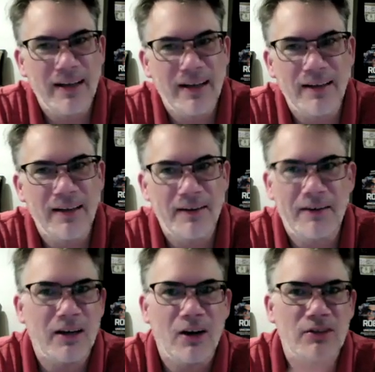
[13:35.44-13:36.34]
and and there
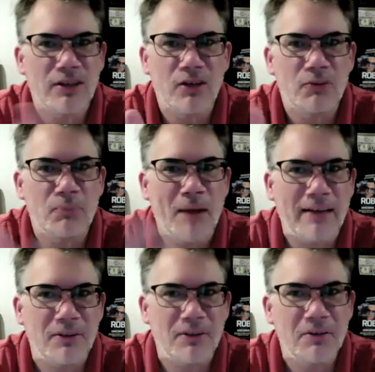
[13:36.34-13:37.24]
it goes. Just from a five
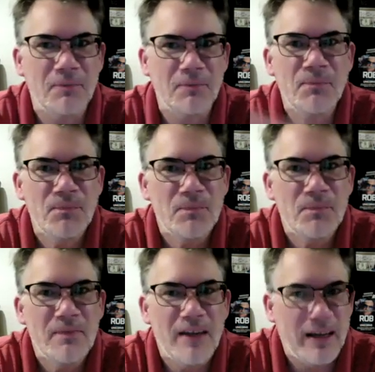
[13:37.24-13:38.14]
dollar a day ad.
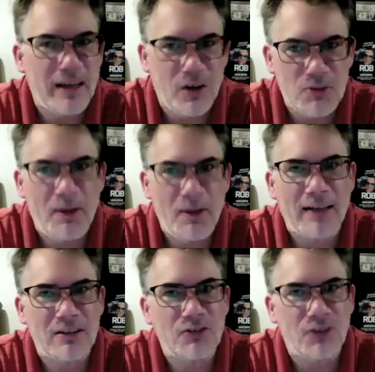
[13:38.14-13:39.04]
It goes back
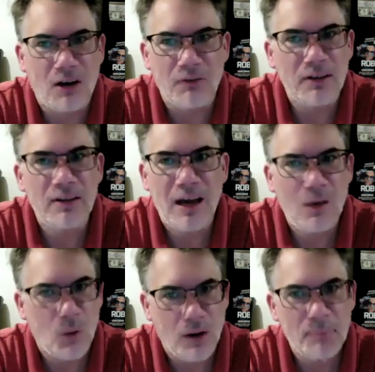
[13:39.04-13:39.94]
to solving that
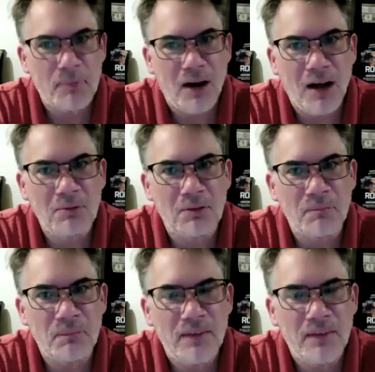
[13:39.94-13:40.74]
one problem.